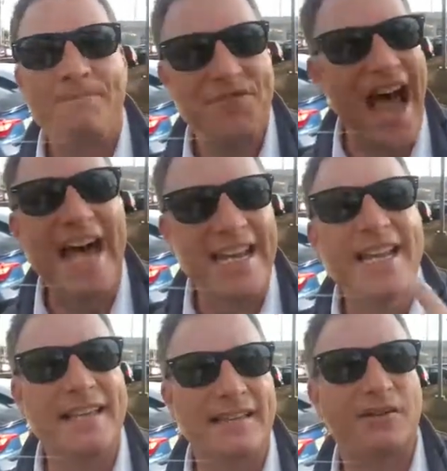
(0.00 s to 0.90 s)
that
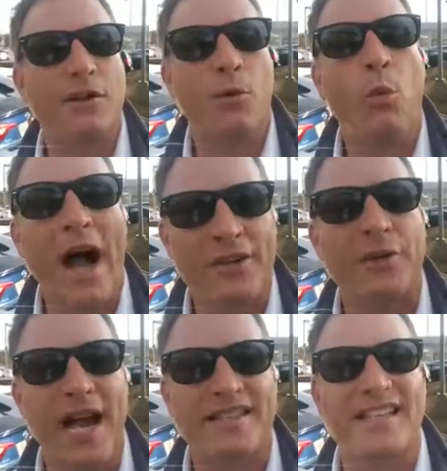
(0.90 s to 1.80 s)
is why you're
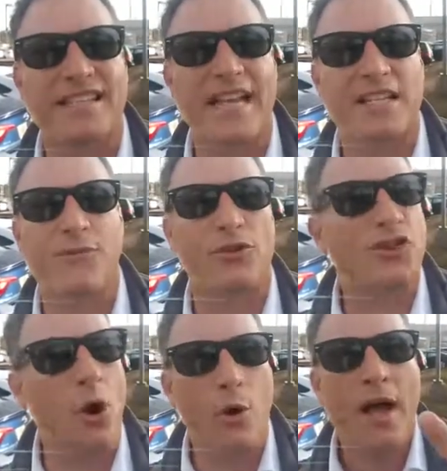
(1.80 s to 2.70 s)
not successful. So